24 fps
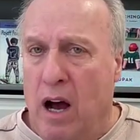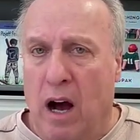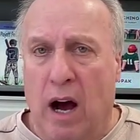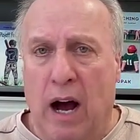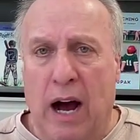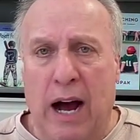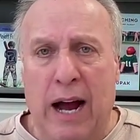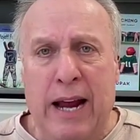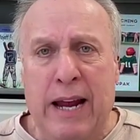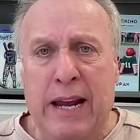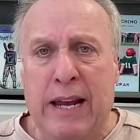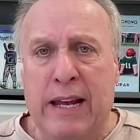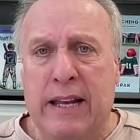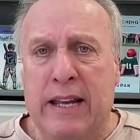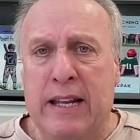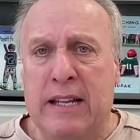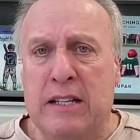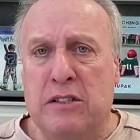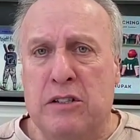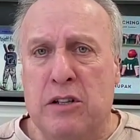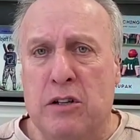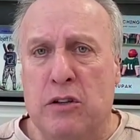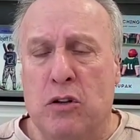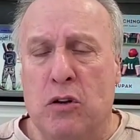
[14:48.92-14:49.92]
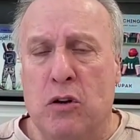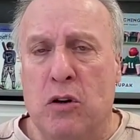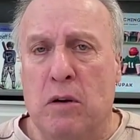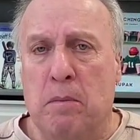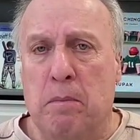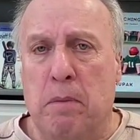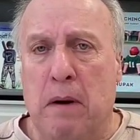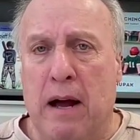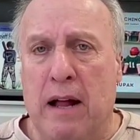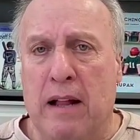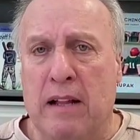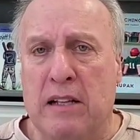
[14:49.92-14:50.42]
I instituted
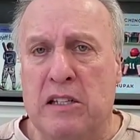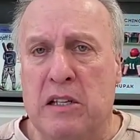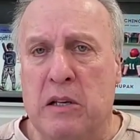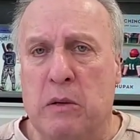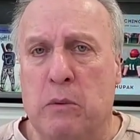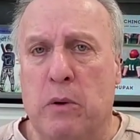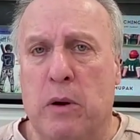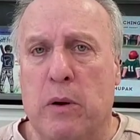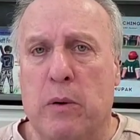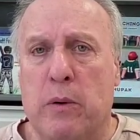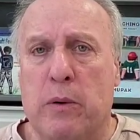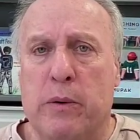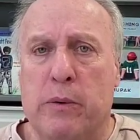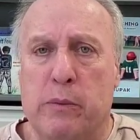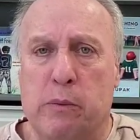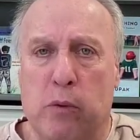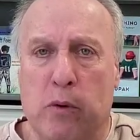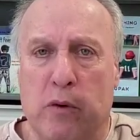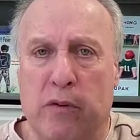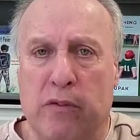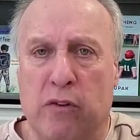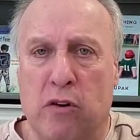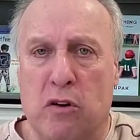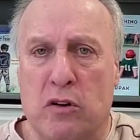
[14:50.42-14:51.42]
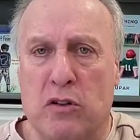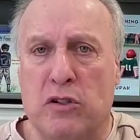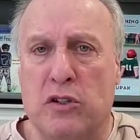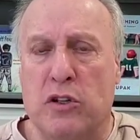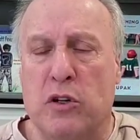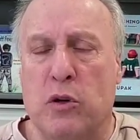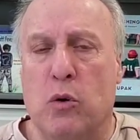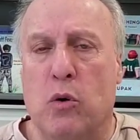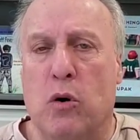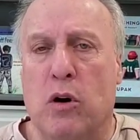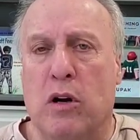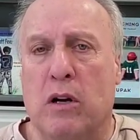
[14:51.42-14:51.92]
a policy where we reverse
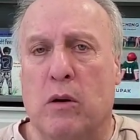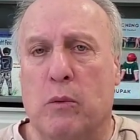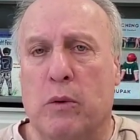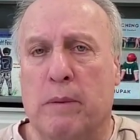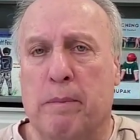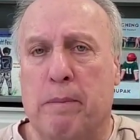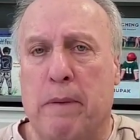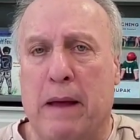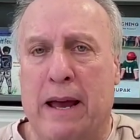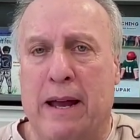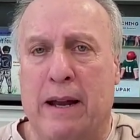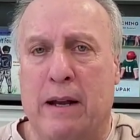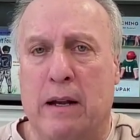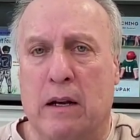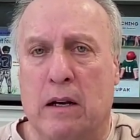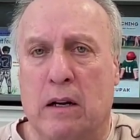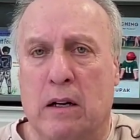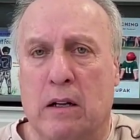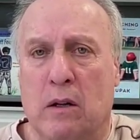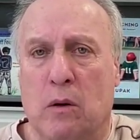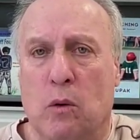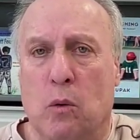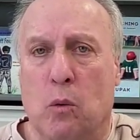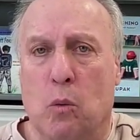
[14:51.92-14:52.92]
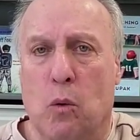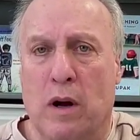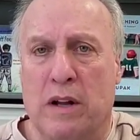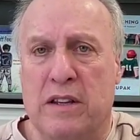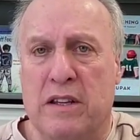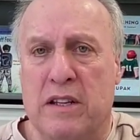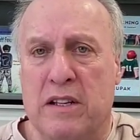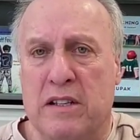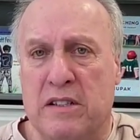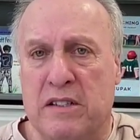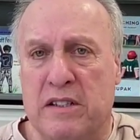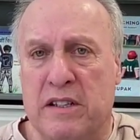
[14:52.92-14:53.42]
the order. We'd bat 1
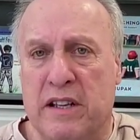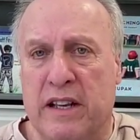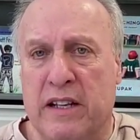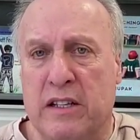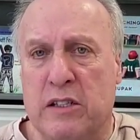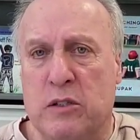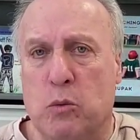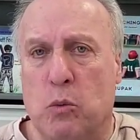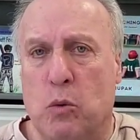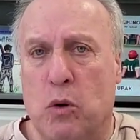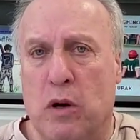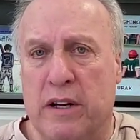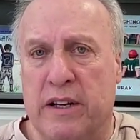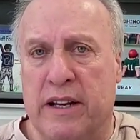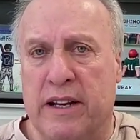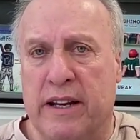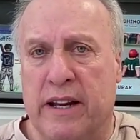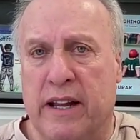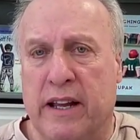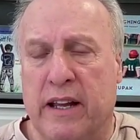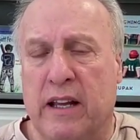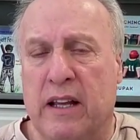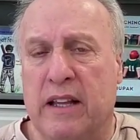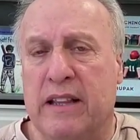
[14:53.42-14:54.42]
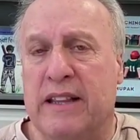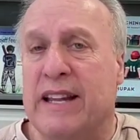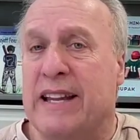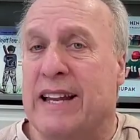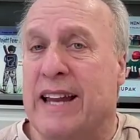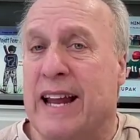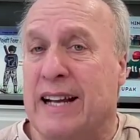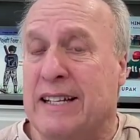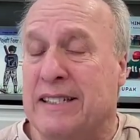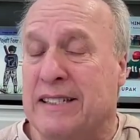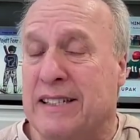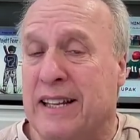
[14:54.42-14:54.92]
to 6, 1 inning. The
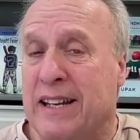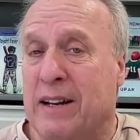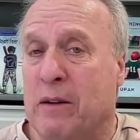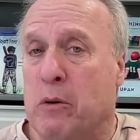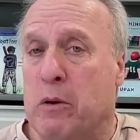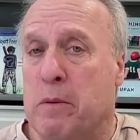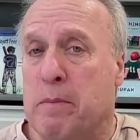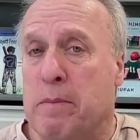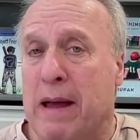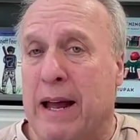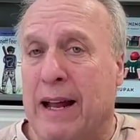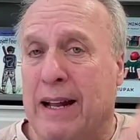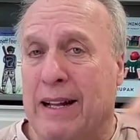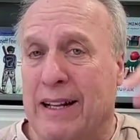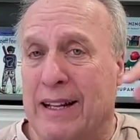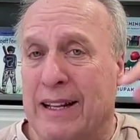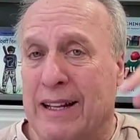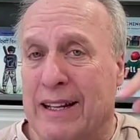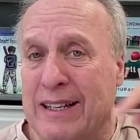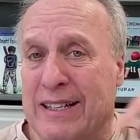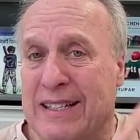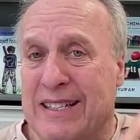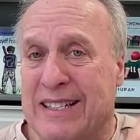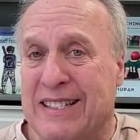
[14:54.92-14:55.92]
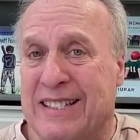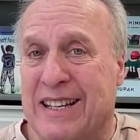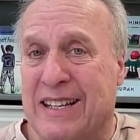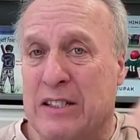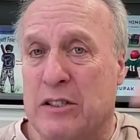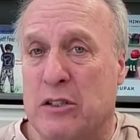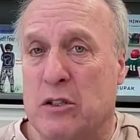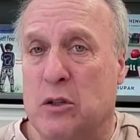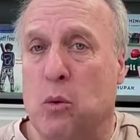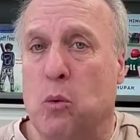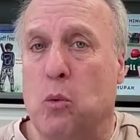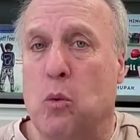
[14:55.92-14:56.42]
next inning, we'd bat
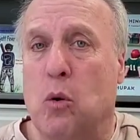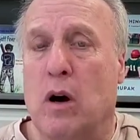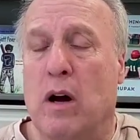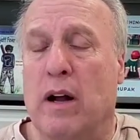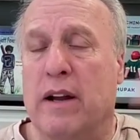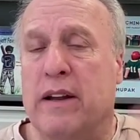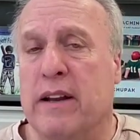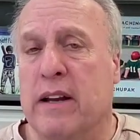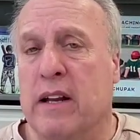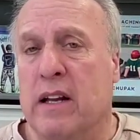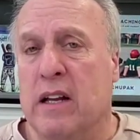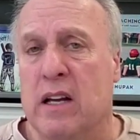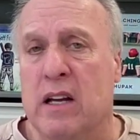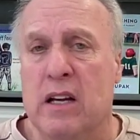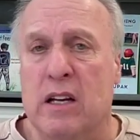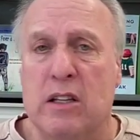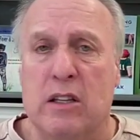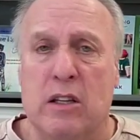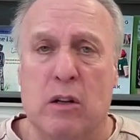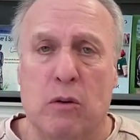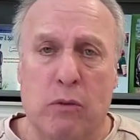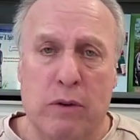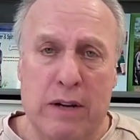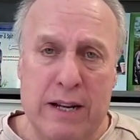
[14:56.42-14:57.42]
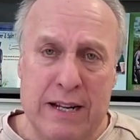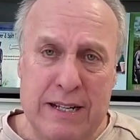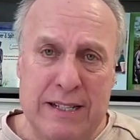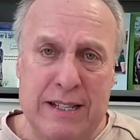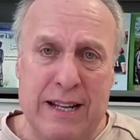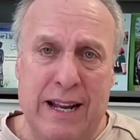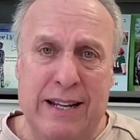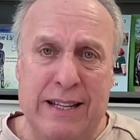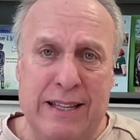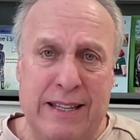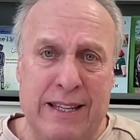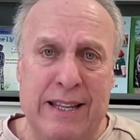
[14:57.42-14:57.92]
6 to 1. The
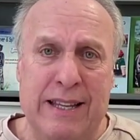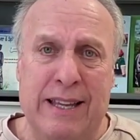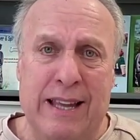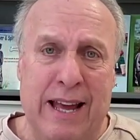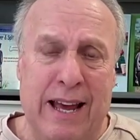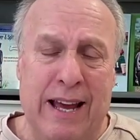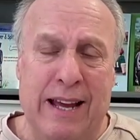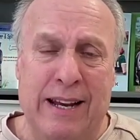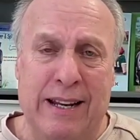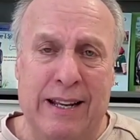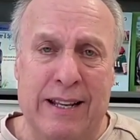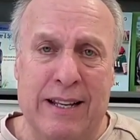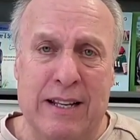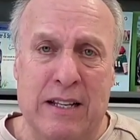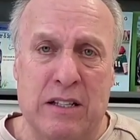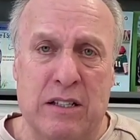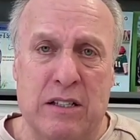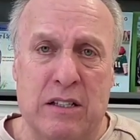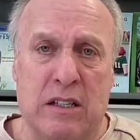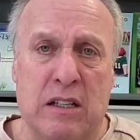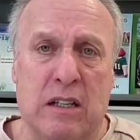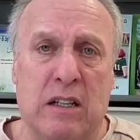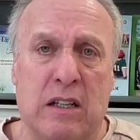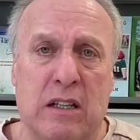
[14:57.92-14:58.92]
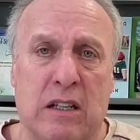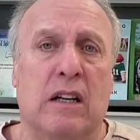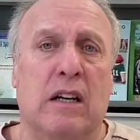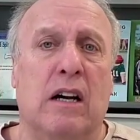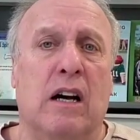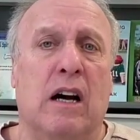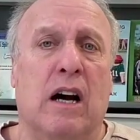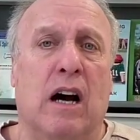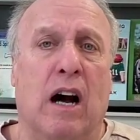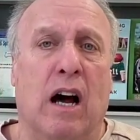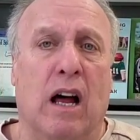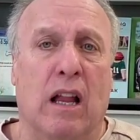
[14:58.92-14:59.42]
reason I did that is
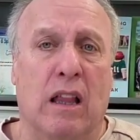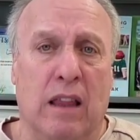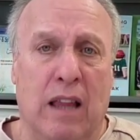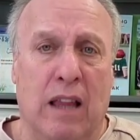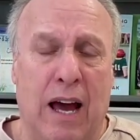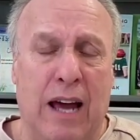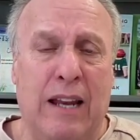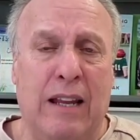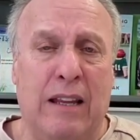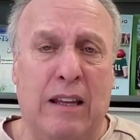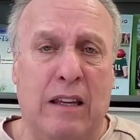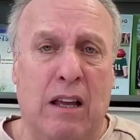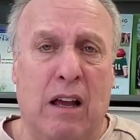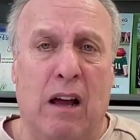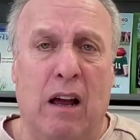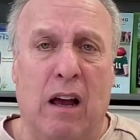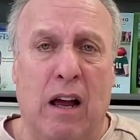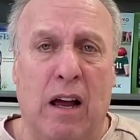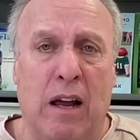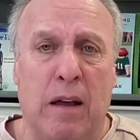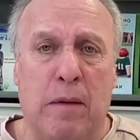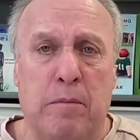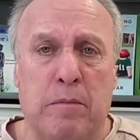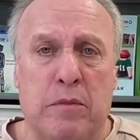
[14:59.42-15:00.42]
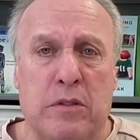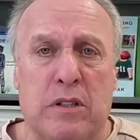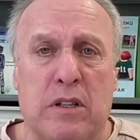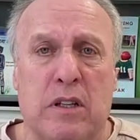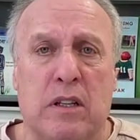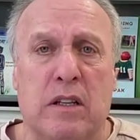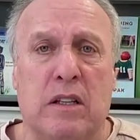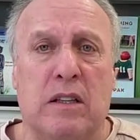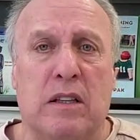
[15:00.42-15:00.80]
a lot of times